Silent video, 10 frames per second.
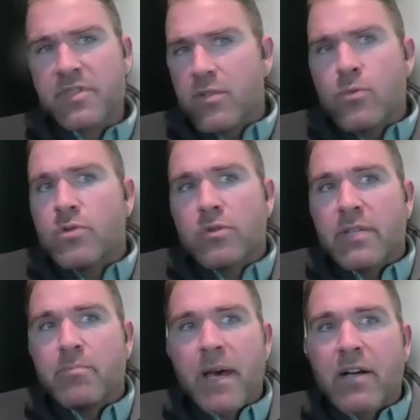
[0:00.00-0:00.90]

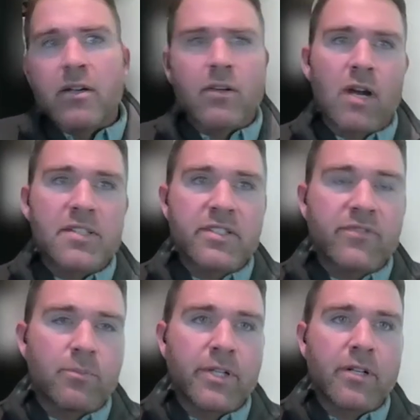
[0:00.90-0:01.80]
usually better across
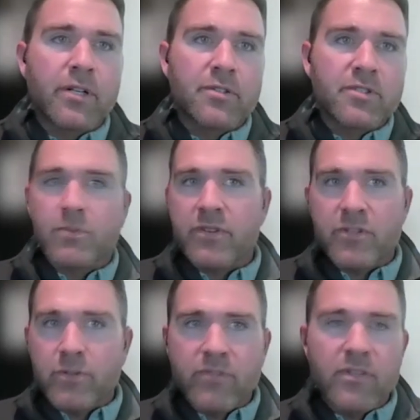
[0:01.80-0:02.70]
different precursors, whether
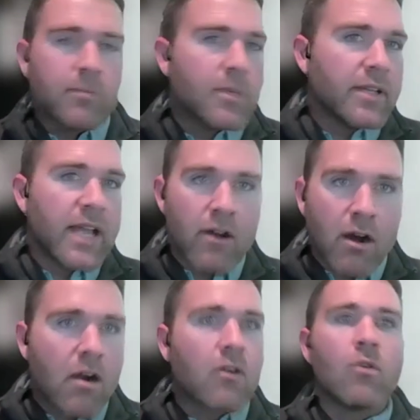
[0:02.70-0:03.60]
you give them an
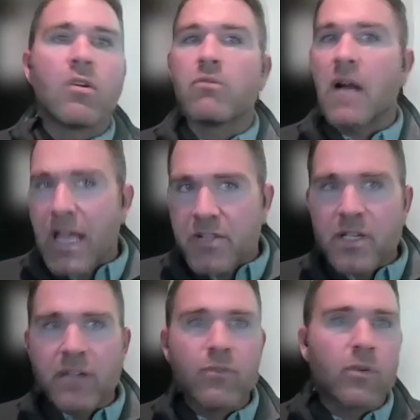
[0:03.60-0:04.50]
NR or a
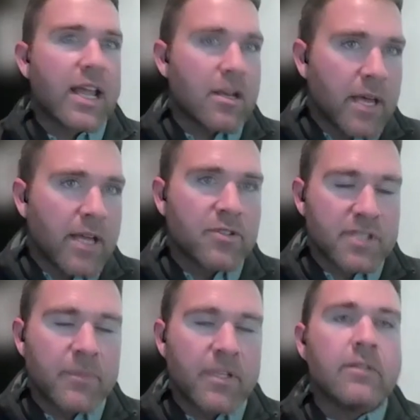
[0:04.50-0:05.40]
RiaGev or an NMN or
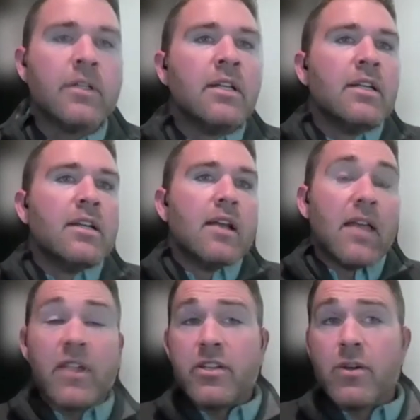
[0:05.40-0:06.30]
something.
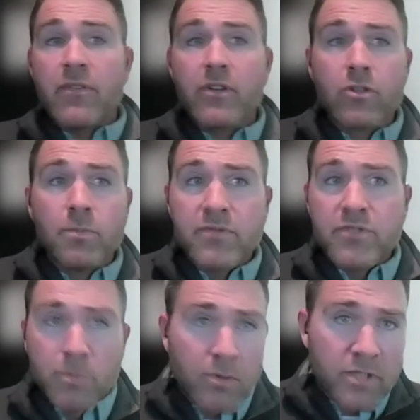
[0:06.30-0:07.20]
And then you have a group of
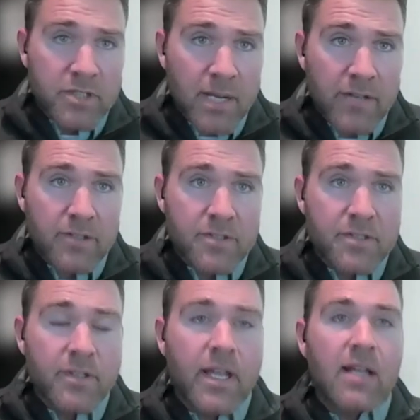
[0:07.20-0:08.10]
super
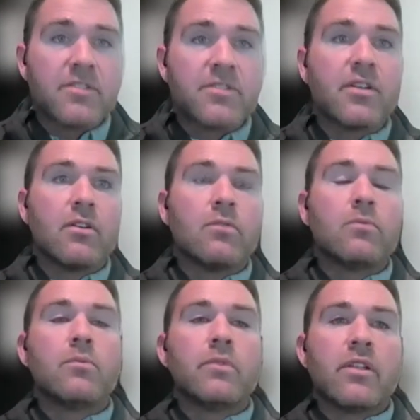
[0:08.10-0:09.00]
responders. And
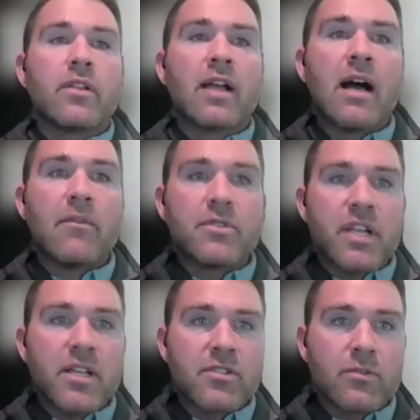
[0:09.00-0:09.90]
so, the
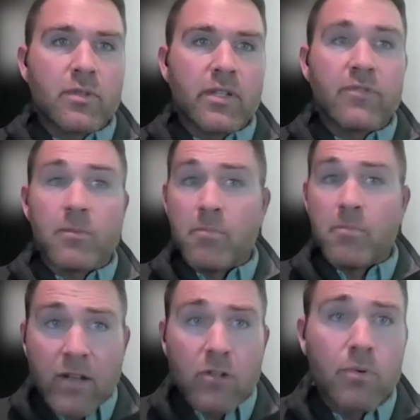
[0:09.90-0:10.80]
conversation really from a
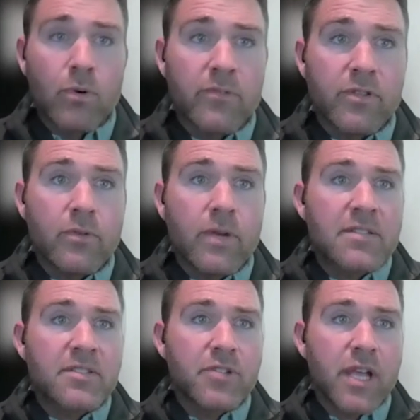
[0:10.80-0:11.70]
medical point of view
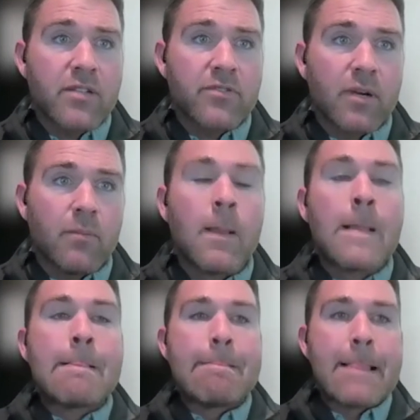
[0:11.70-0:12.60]
has to change from
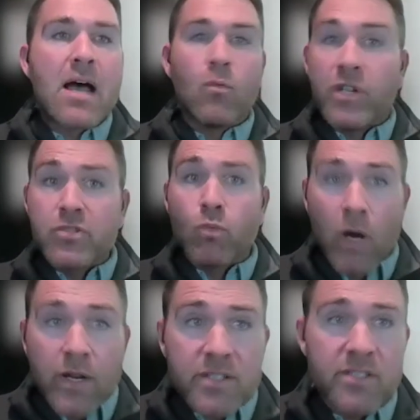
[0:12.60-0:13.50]
which
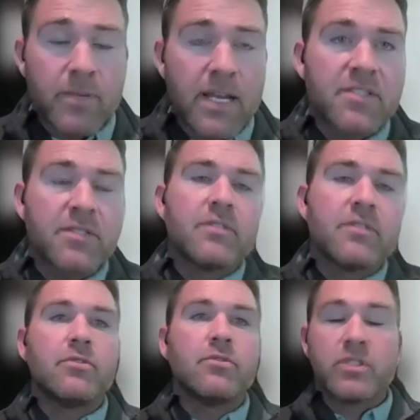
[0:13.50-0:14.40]
one is the best
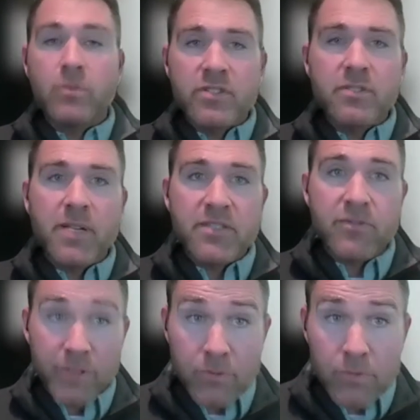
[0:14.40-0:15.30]
to which one is the best
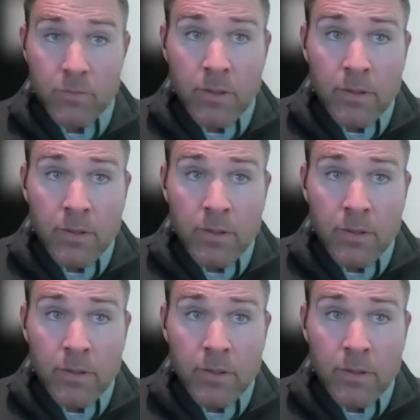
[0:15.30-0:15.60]
for you.